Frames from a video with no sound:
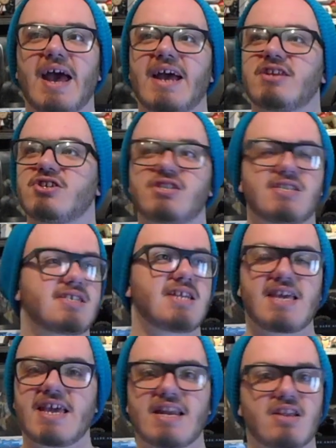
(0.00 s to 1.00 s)
and just
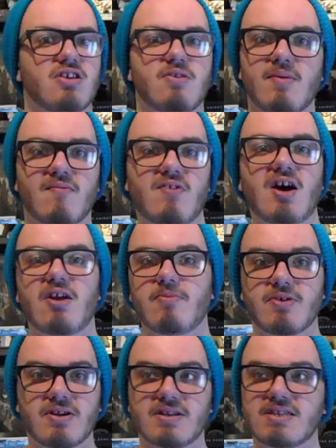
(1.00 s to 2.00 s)
stick it in a new
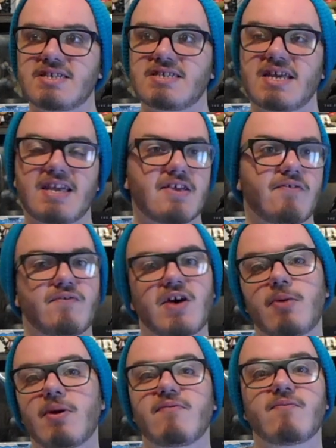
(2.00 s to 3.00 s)
environment? Stick it as
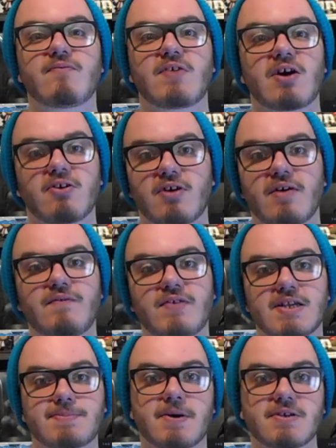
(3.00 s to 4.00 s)
far away from Far Cry
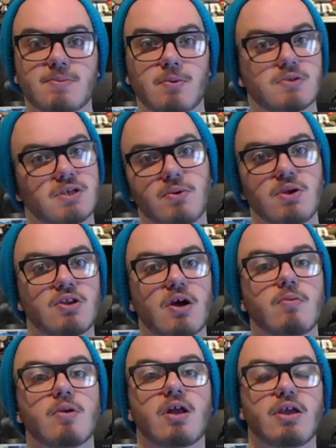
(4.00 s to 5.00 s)
three as possible so you
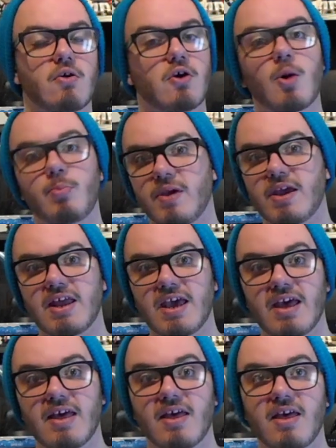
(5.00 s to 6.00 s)
don't look like you're copying
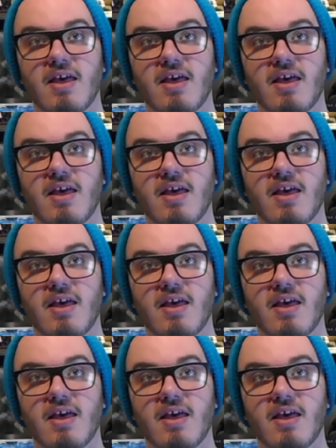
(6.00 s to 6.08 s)
it.